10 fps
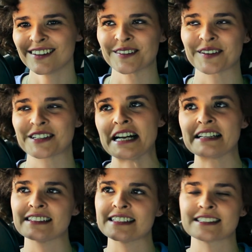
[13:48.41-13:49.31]
or at
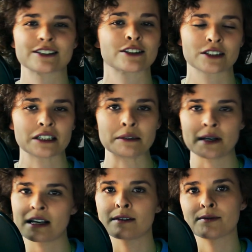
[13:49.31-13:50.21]
least it's just going to
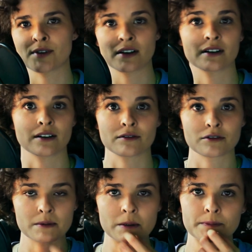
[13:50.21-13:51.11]
make them very
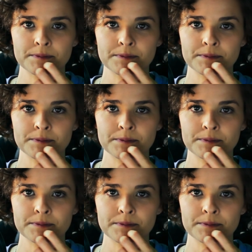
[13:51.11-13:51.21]
uncomfortable.